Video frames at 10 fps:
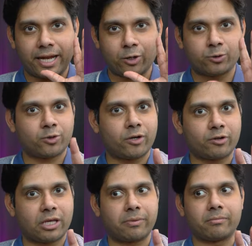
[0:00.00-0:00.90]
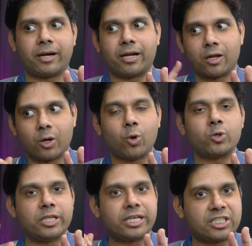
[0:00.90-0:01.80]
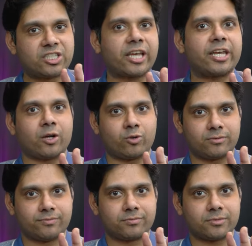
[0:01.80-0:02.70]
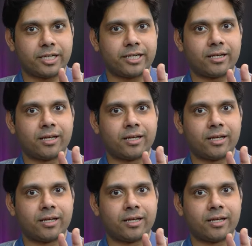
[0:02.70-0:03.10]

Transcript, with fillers: That also you have to keep in mind. Go there, check it out, right?